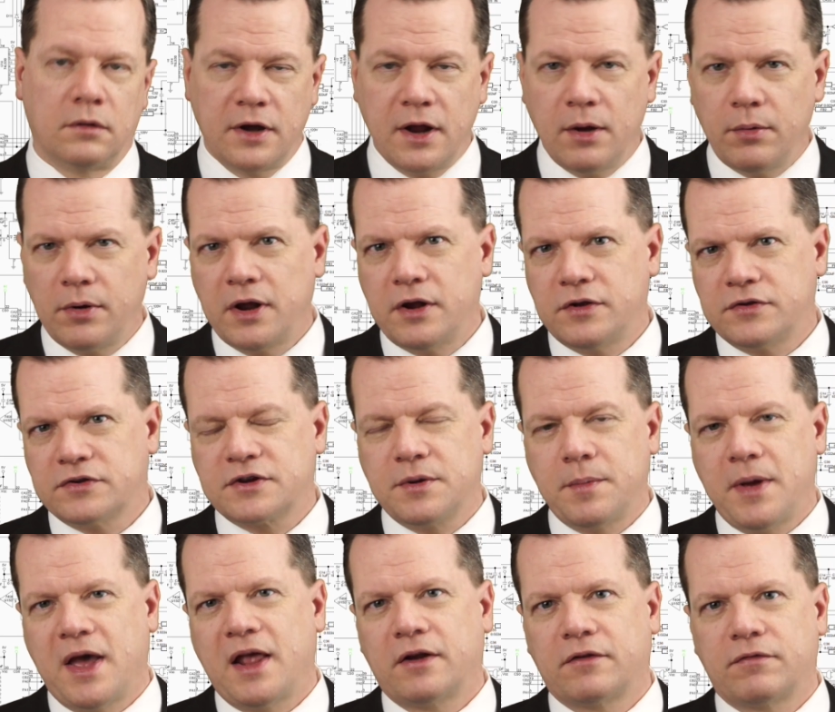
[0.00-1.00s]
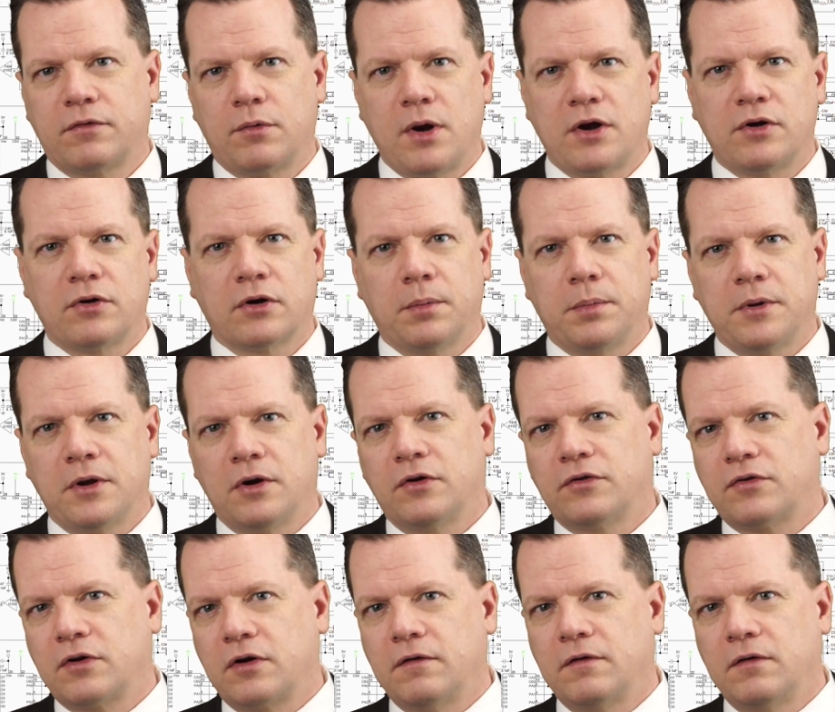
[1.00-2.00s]
Nowadays, schematics for
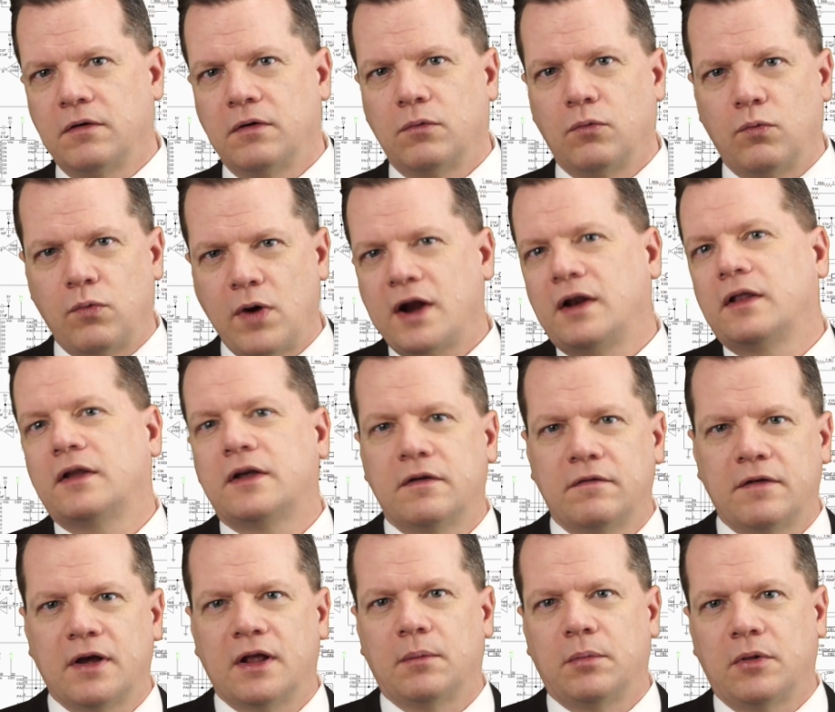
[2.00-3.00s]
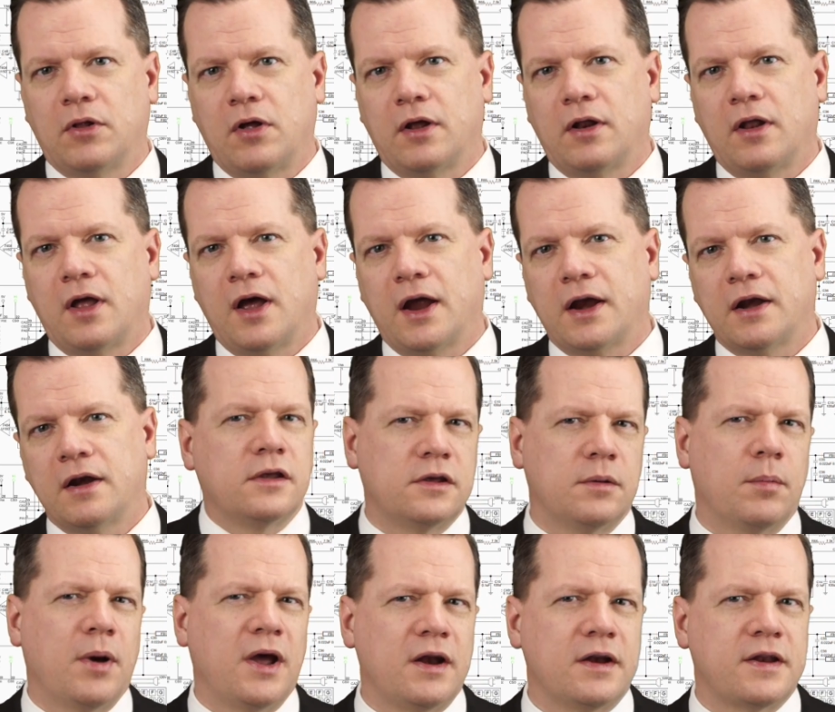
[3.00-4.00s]
retrocomputers are readily available online.
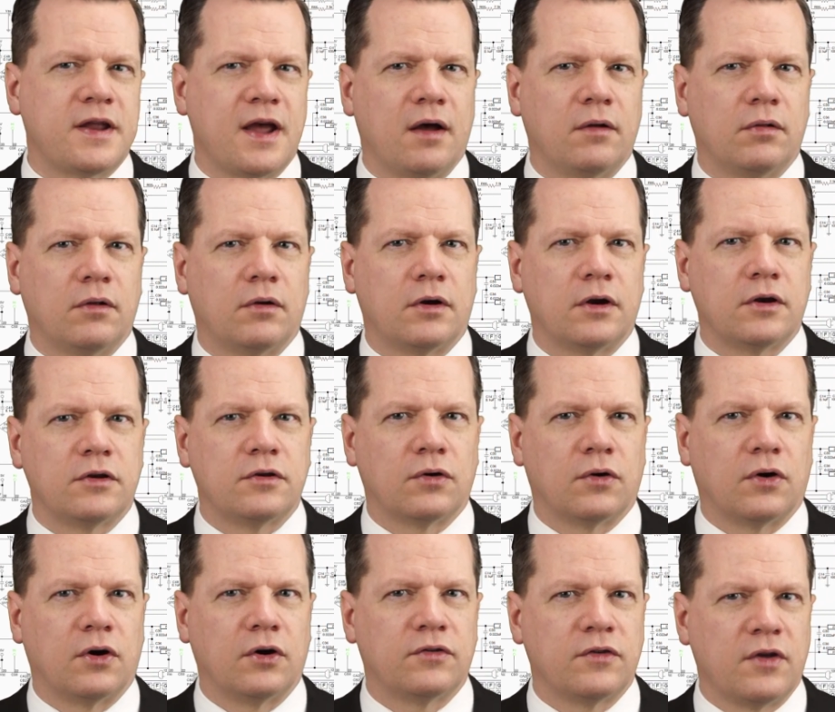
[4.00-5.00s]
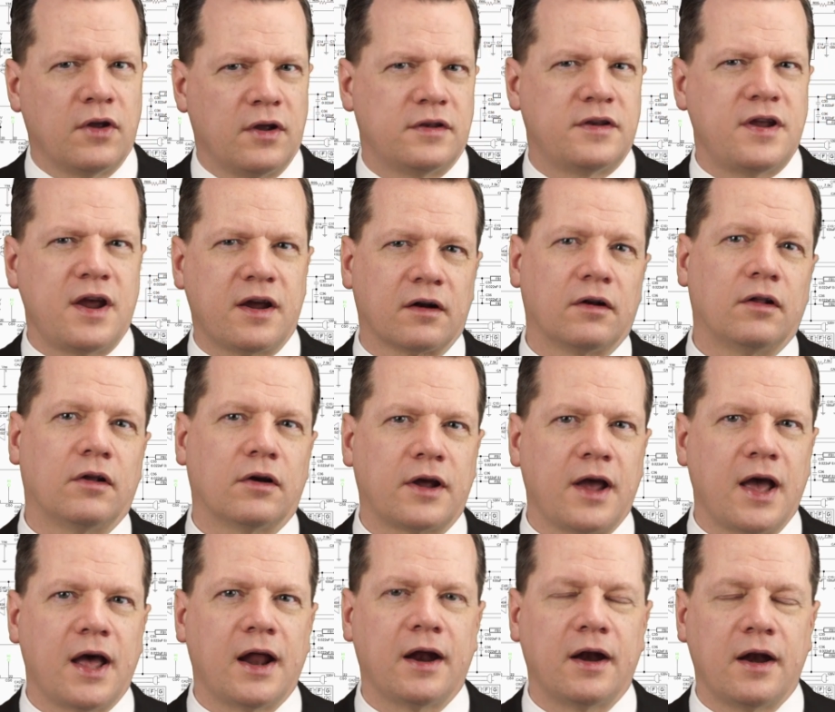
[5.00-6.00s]
You might have downloaded yours, taken a look
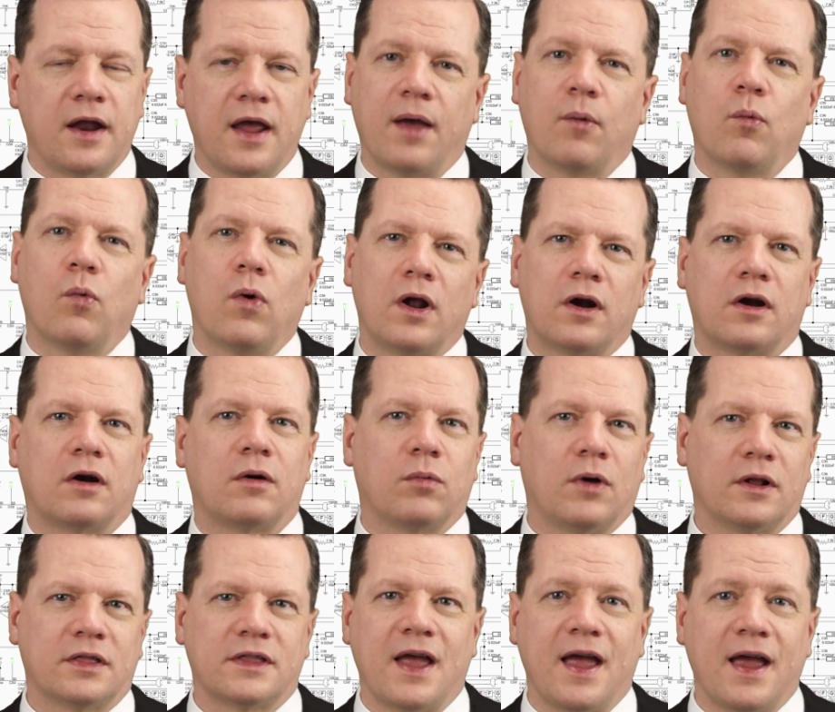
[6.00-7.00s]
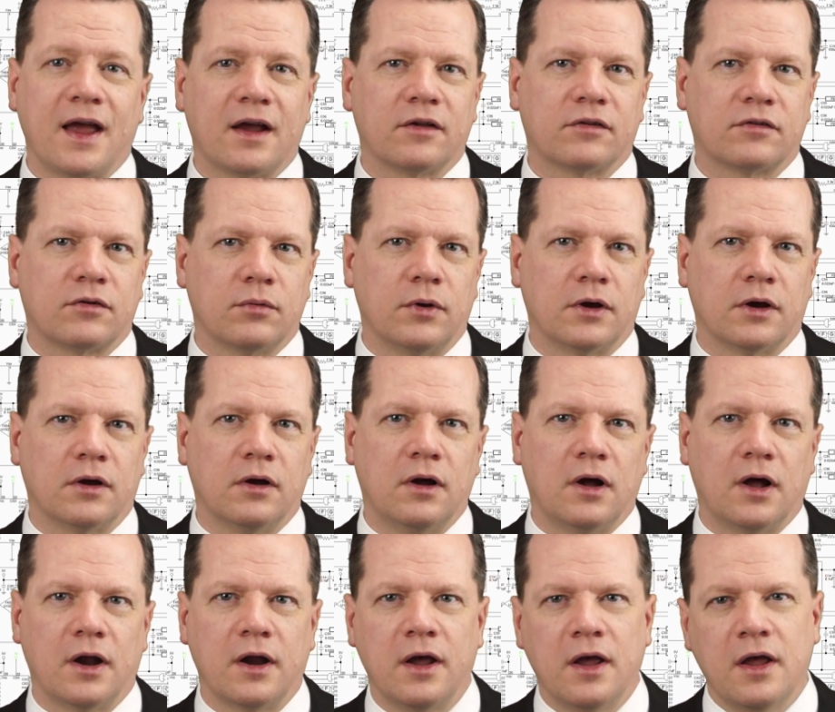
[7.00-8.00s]
at it, and wondered what the heck is going
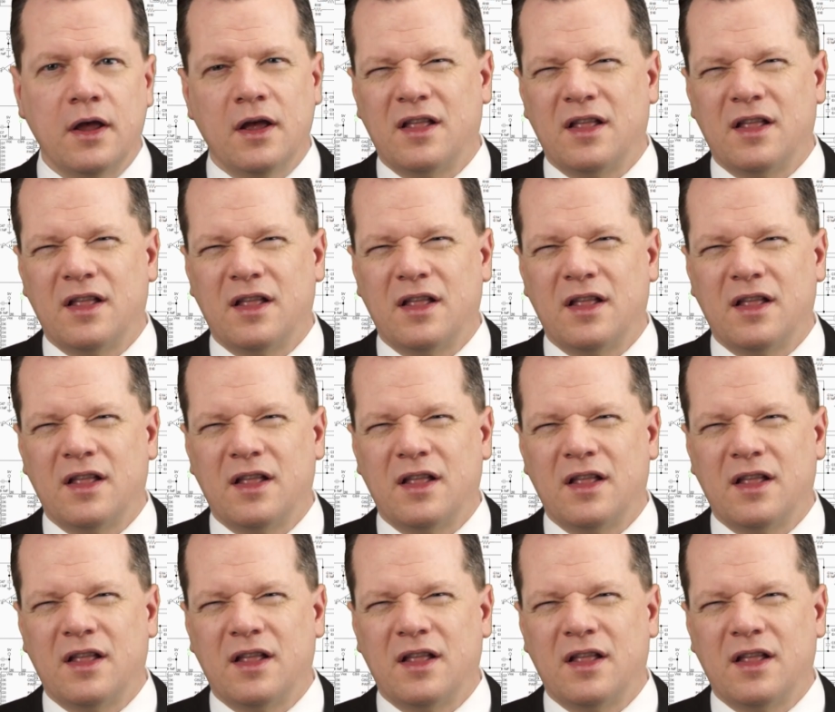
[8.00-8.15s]
on.